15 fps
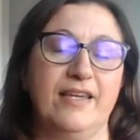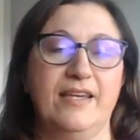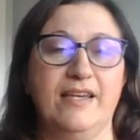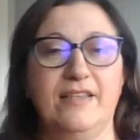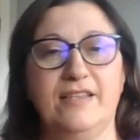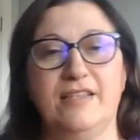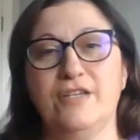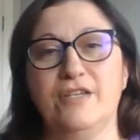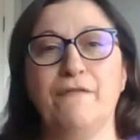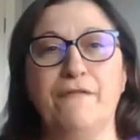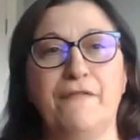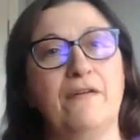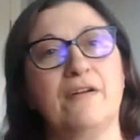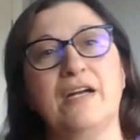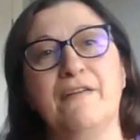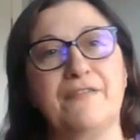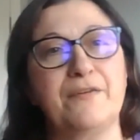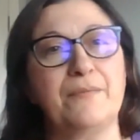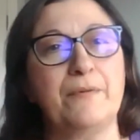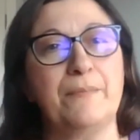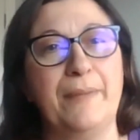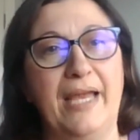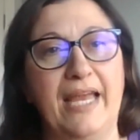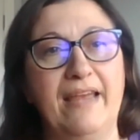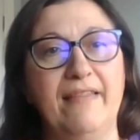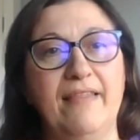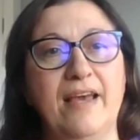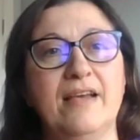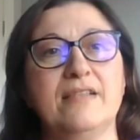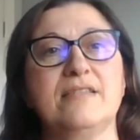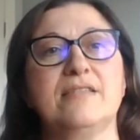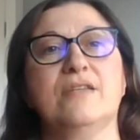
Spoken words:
they don't feel comfortable paying that.